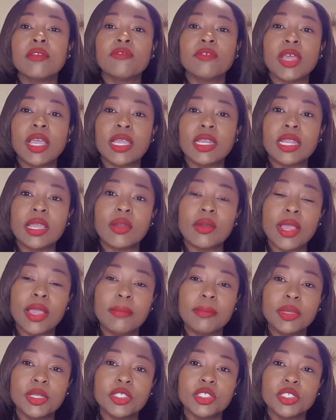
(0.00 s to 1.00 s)
find out how
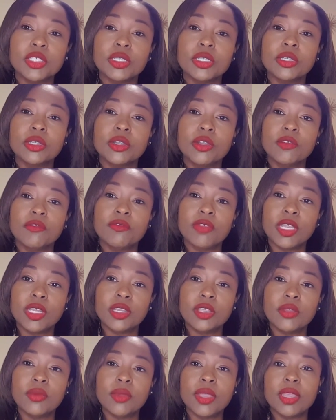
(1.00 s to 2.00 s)
much your
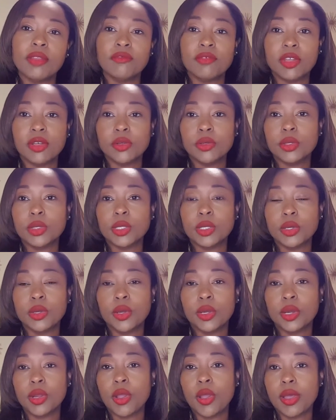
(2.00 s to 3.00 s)
venue and vendors are
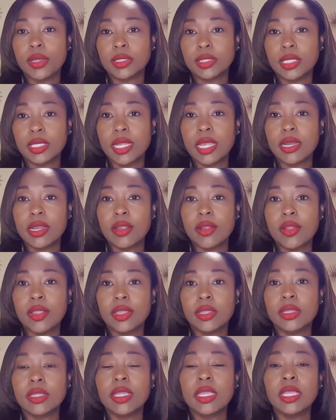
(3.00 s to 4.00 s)
going to cost in that
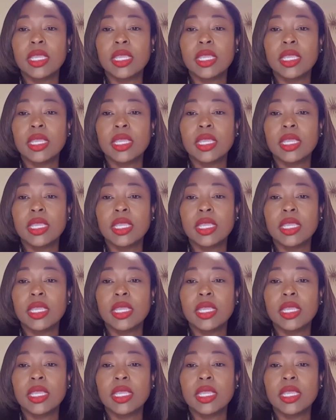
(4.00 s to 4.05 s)
area.